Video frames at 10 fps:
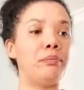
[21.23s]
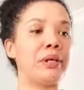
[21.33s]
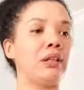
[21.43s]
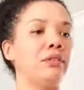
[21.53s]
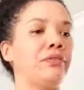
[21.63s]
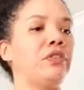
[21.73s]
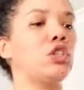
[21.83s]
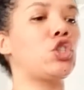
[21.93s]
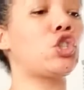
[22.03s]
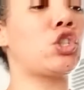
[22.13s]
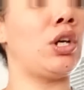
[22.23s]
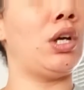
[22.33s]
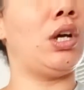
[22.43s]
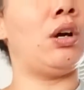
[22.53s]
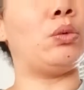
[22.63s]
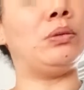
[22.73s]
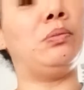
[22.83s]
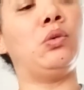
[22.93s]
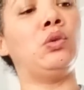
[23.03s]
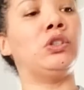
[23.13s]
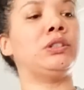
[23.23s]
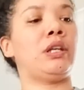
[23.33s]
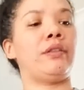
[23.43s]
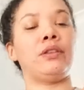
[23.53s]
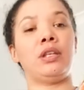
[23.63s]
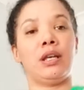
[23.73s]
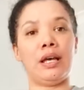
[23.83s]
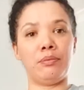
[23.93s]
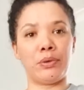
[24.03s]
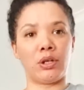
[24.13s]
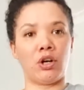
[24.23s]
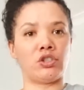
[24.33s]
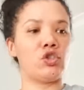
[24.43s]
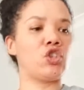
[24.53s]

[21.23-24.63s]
the pickled fish, we bought the apricot